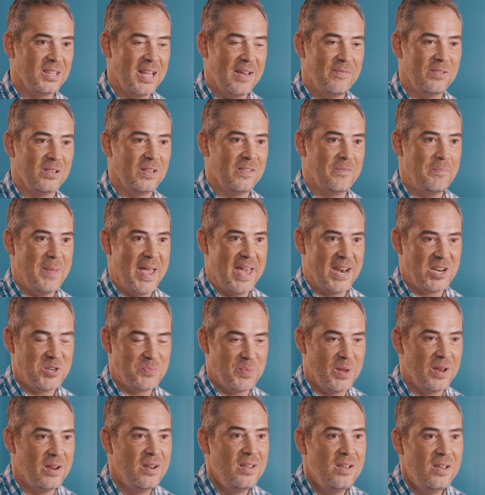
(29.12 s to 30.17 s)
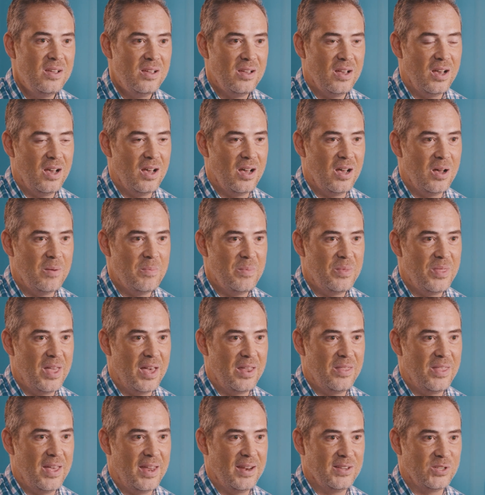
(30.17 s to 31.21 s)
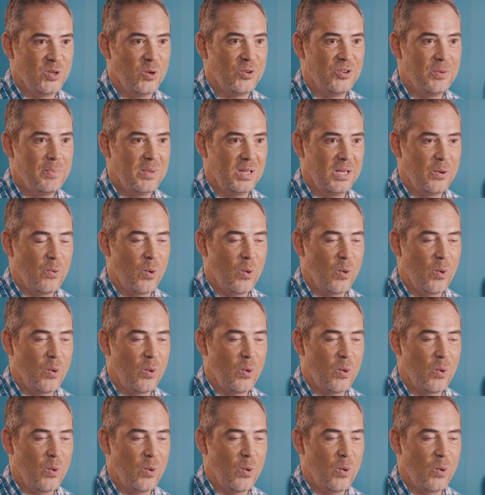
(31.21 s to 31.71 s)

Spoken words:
level of management that is ultimately